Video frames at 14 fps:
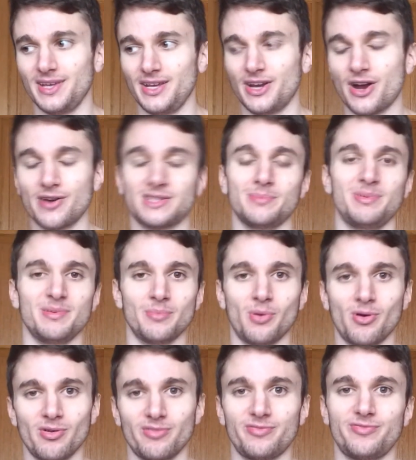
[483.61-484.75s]
you know, it's a bit
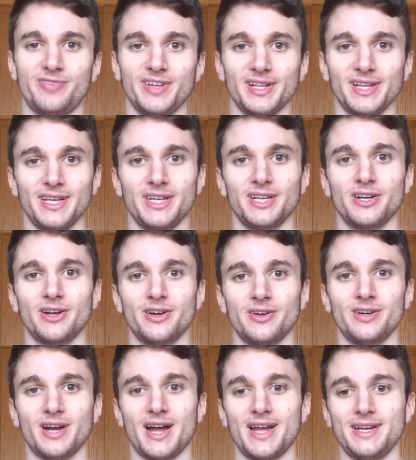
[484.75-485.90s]
more filling, you know,
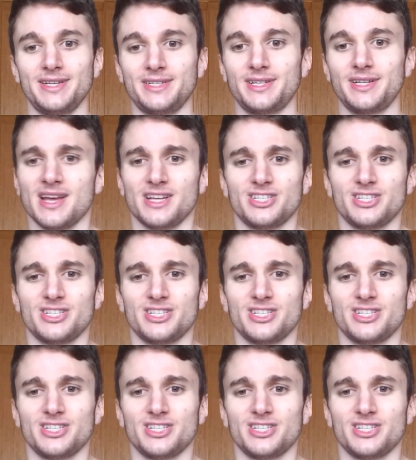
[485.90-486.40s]
and